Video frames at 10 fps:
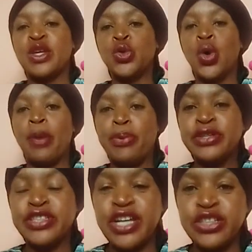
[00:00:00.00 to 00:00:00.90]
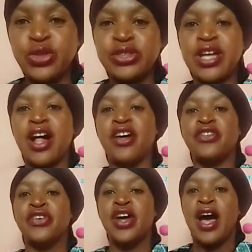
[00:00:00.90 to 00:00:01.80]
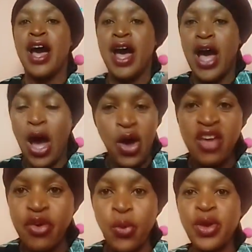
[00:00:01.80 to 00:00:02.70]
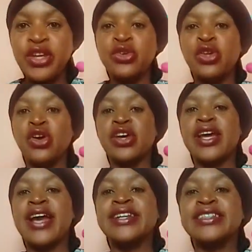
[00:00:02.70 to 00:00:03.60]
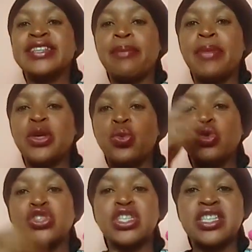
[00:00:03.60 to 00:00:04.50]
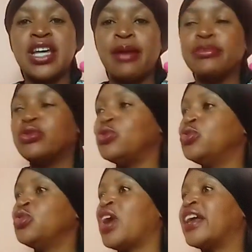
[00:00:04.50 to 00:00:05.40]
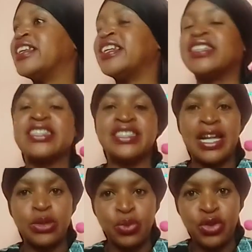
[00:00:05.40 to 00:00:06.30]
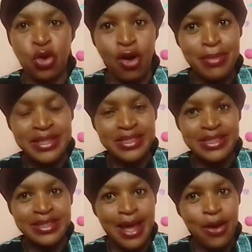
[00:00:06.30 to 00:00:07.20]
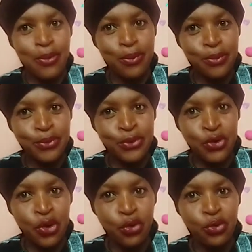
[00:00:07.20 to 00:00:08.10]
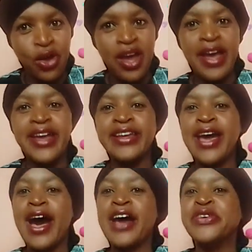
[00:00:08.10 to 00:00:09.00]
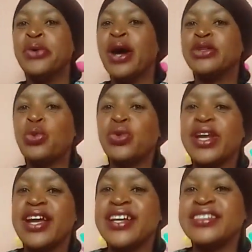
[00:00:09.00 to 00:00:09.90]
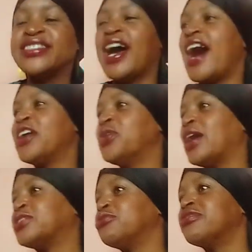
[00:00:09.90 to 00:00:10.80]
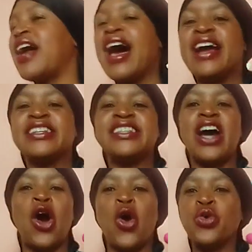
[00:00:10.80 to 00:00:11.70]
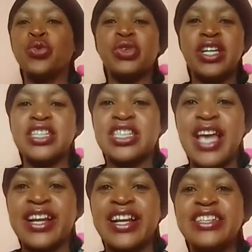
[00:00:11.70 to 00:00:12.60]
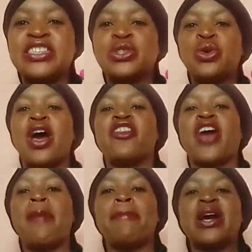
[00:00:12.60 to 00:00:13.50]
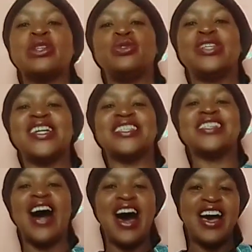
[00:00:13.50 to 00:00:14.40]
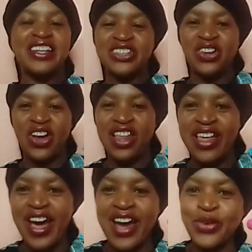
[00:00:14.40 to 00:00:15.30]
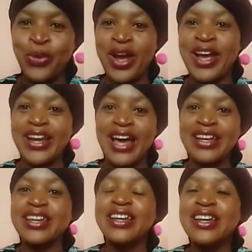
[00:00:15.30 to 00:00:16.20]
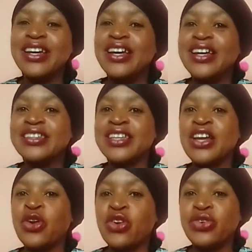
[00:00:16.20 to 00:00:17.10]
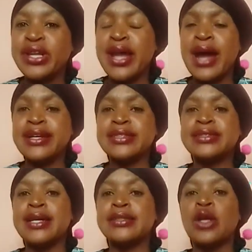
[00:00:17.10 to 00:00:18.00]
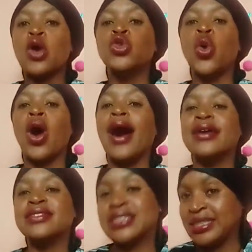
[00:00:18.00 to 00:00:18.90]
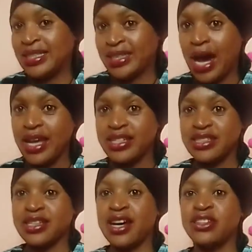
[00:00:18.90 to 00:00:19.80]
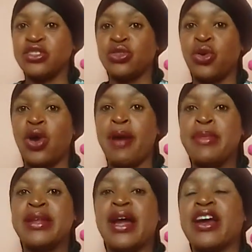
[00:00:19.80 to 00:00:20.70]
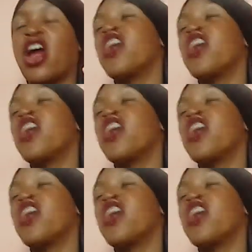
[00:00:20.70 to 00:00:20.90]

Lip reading: you appreciate yourself however way you look, and somebody would just come to you and start with comments now, you are too this, you are too that, it's at least you have come back to this size and all of that, where like they don't really understand your heart's desires, guys, I mean, like